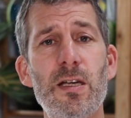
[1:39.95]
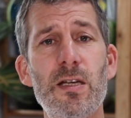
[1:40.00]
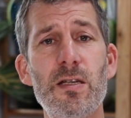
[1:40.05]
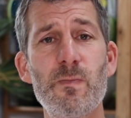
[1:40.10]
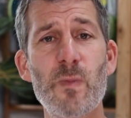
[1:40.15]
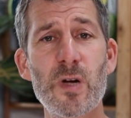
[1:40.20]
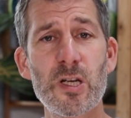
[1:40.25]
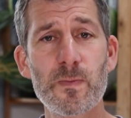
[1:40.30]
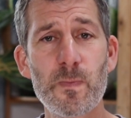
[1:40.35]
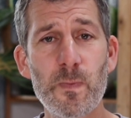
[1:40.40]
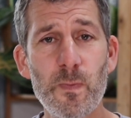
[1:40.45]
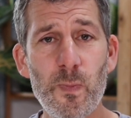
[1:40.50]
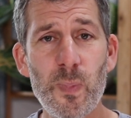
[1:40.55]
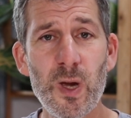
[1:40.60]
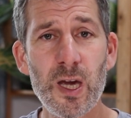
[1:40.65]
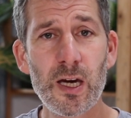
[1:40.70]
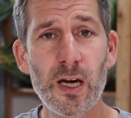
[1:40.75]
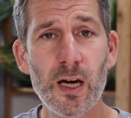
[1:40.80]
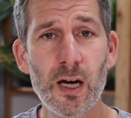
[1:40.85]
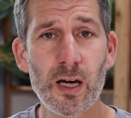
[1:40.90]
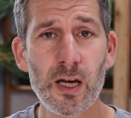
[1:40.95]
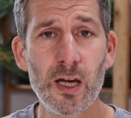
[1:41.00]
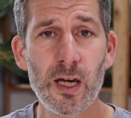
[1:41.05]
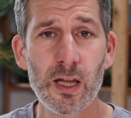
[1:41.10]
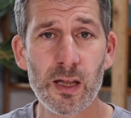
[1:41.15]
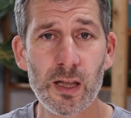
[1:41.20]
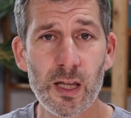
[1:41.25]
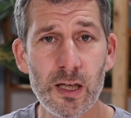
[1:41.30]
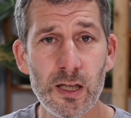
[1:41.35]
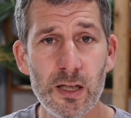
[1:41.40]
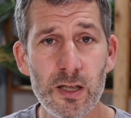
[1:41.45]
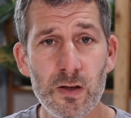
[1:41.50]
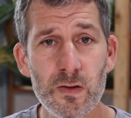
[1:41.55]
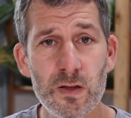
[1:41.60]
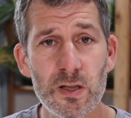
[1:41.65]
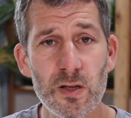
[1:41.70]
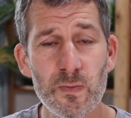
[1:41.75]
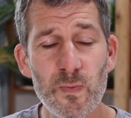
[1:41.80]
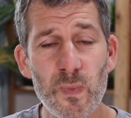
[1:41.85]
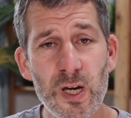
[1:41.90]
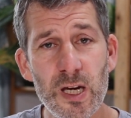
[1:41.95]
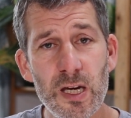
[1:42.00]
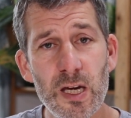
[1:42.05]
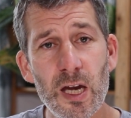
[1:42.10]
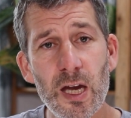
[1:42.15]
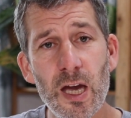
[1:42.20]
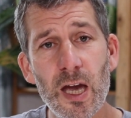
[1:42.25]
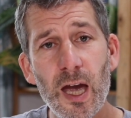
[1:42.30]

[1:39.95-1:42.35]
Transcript: is much bigger than it used to be,